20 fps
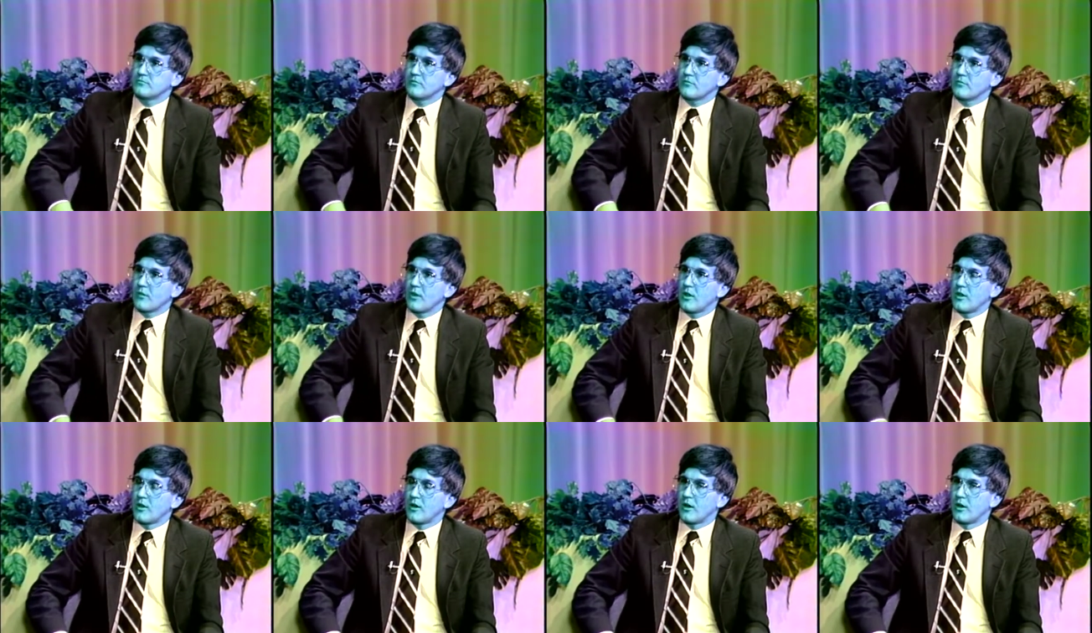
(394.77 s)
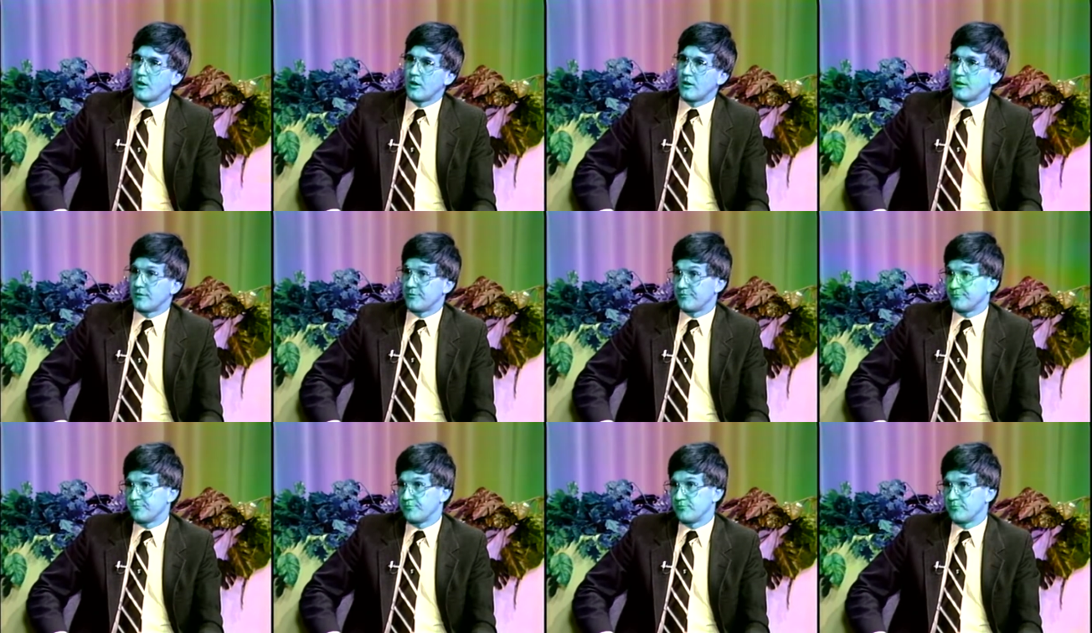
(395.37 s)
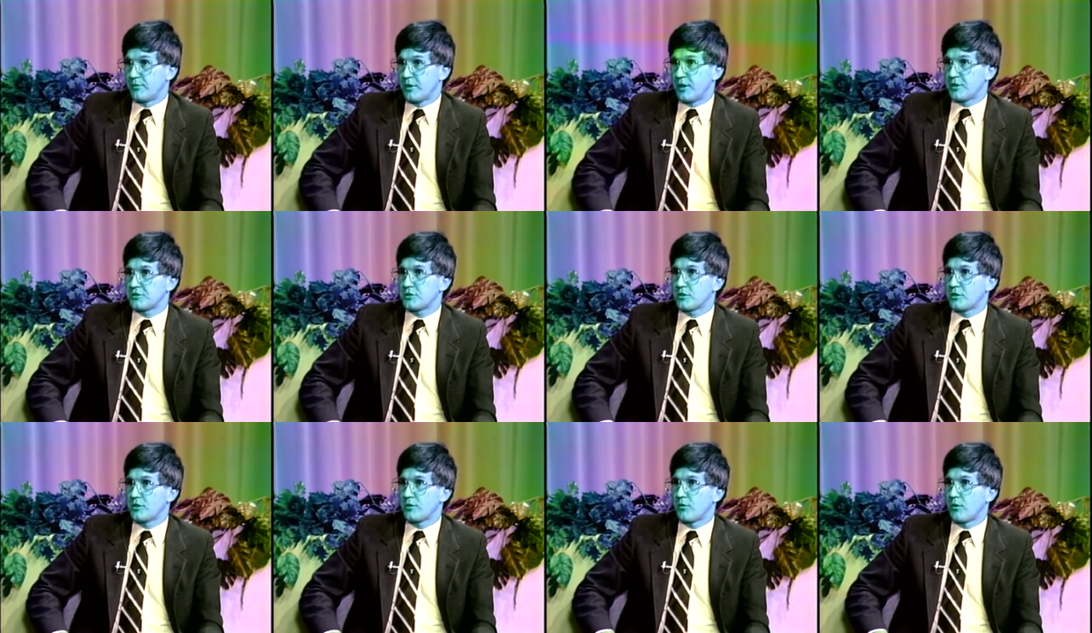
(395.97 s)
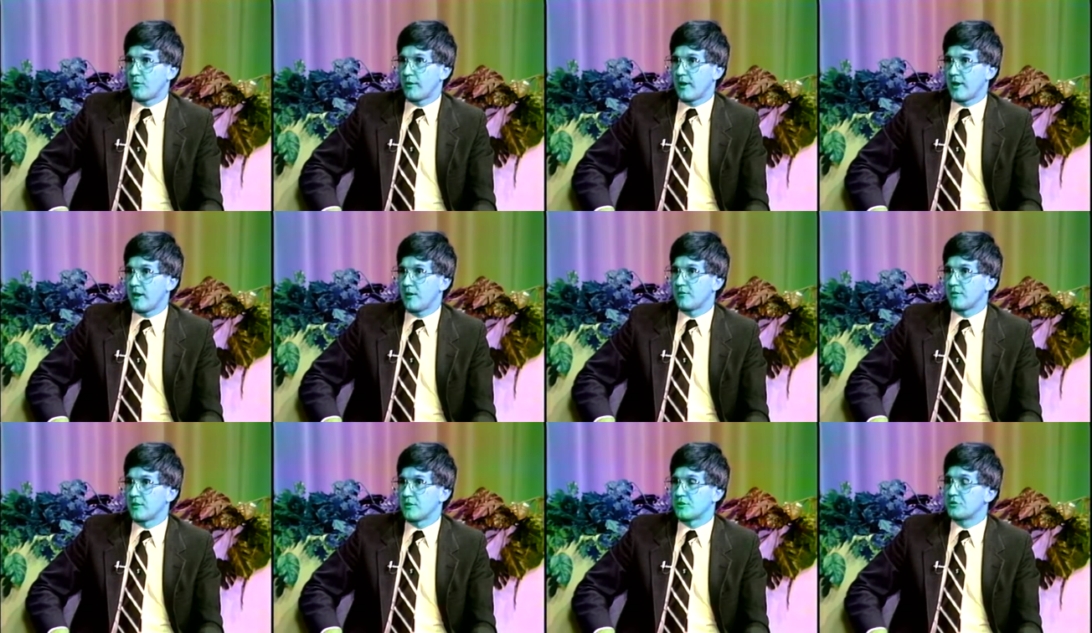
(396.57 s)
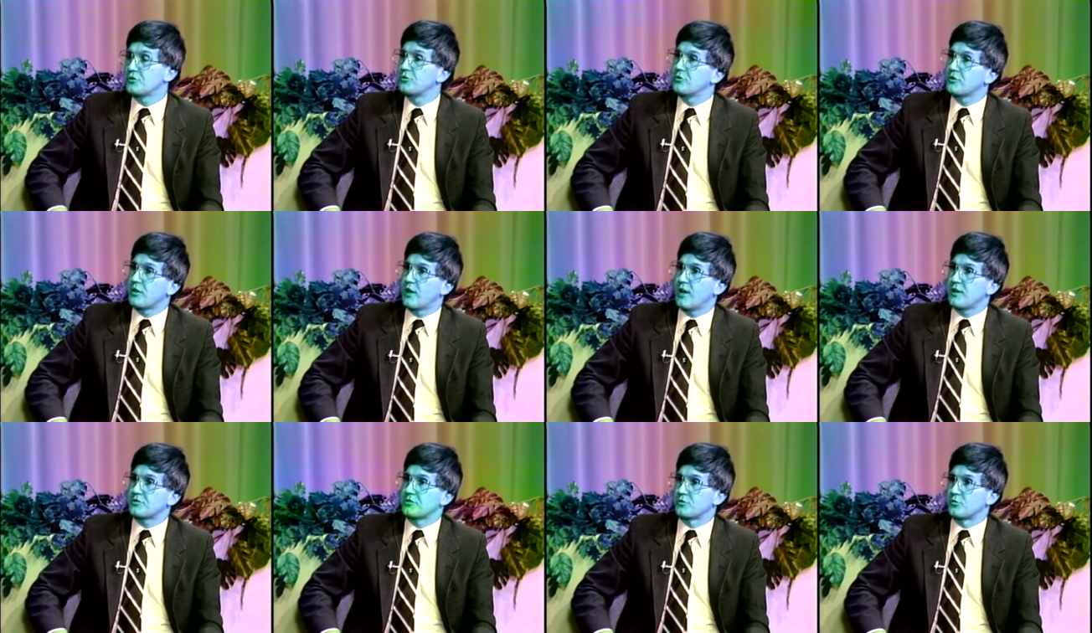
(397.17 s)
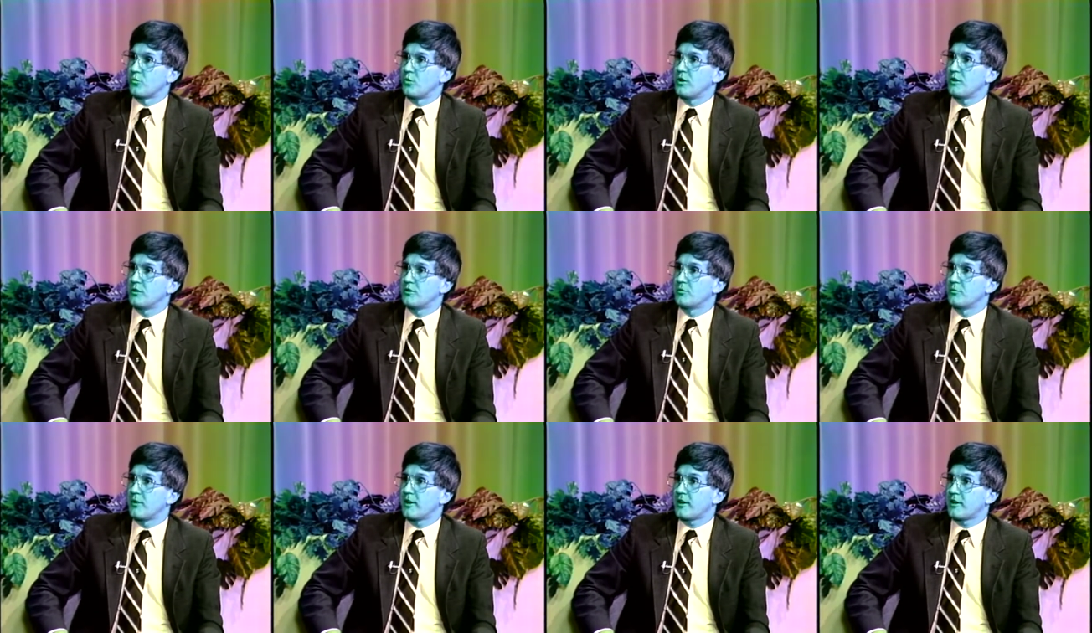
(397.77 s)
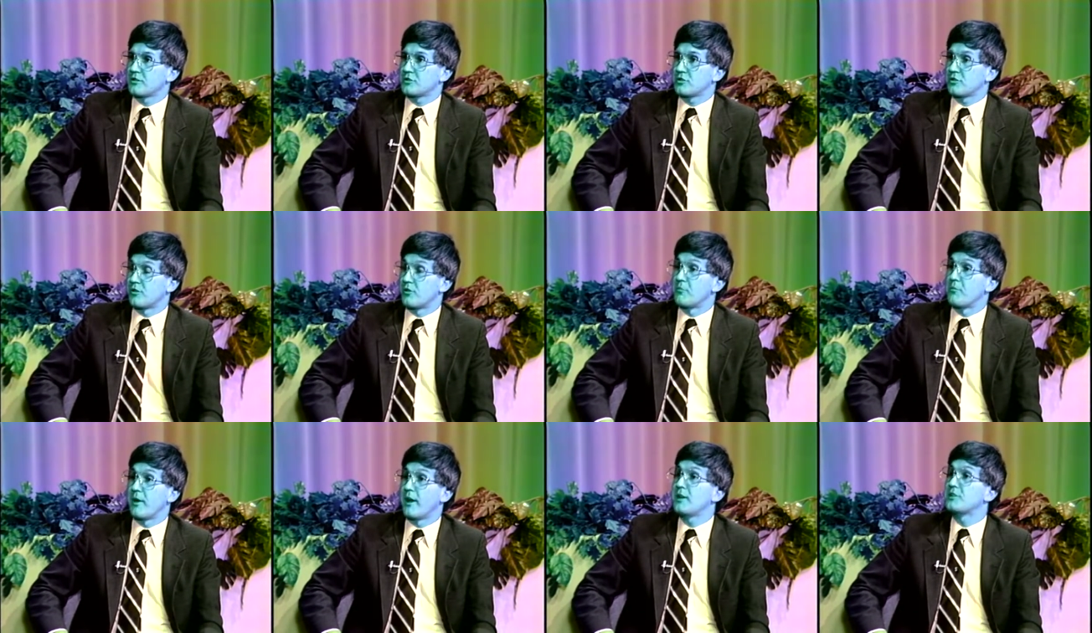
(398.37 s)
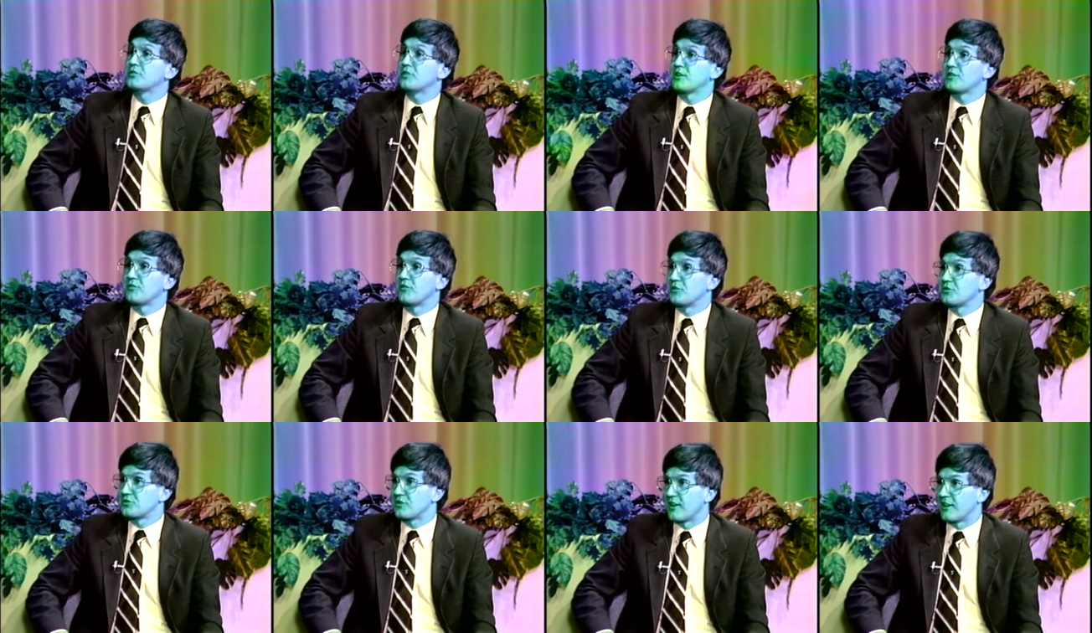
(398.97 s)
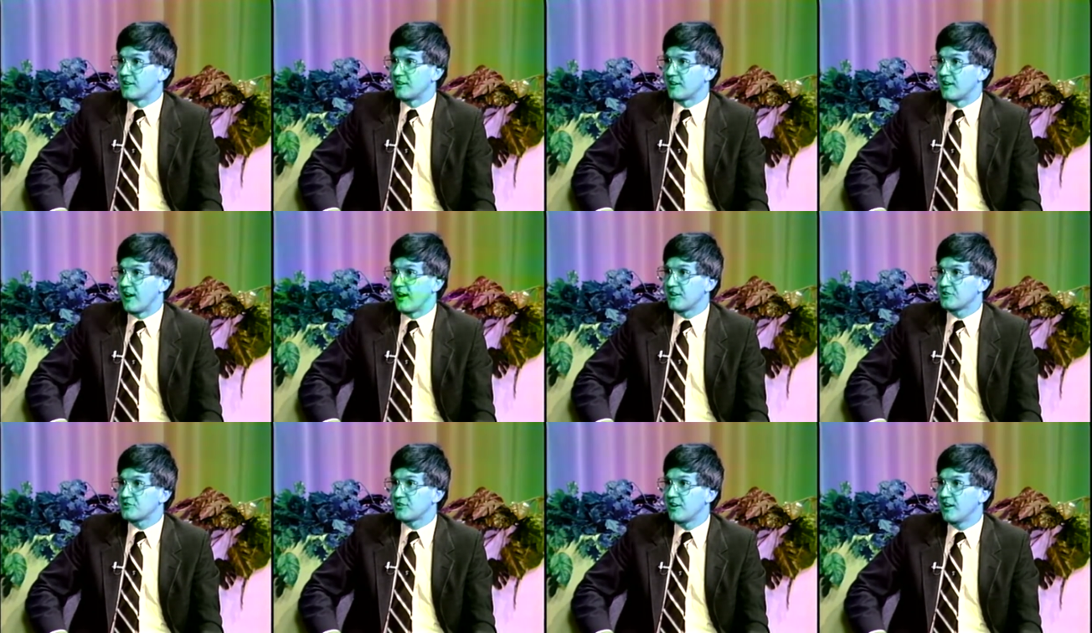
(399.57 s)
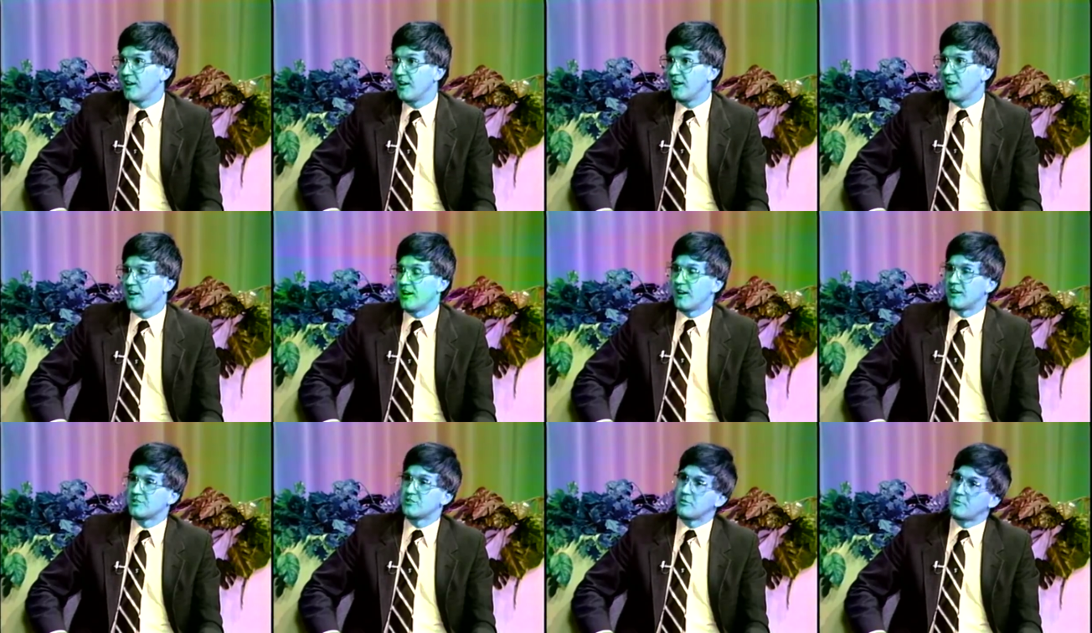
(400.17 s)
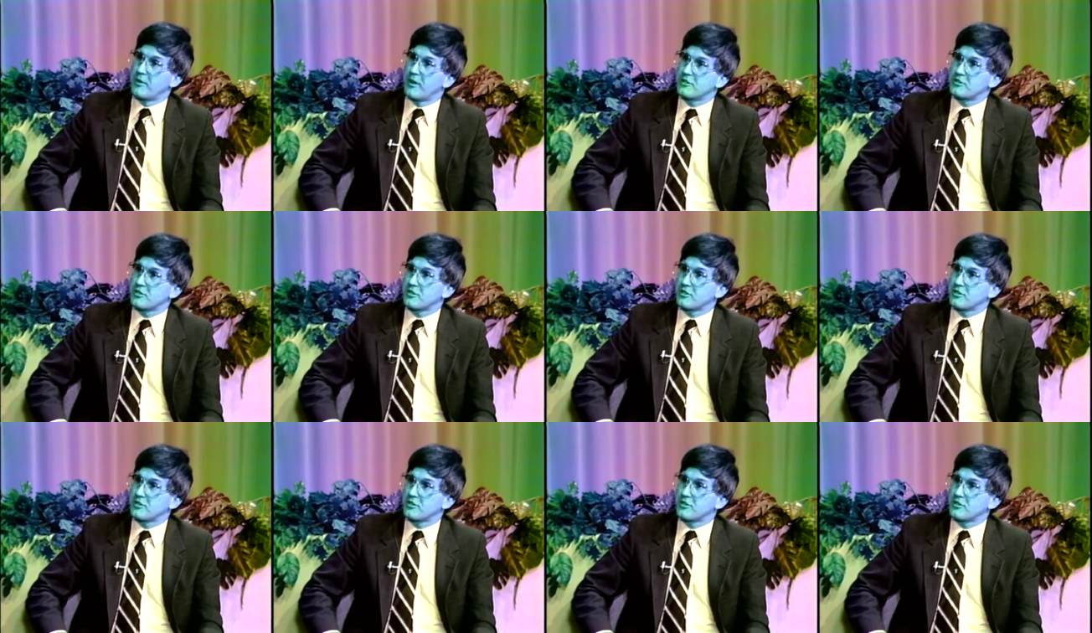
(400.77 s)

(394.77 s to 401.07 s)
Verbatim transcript: Mm-hmm. Uh, basically what we have then is two classes one that you might consider a basic first aid class mm-hmm. that's the basic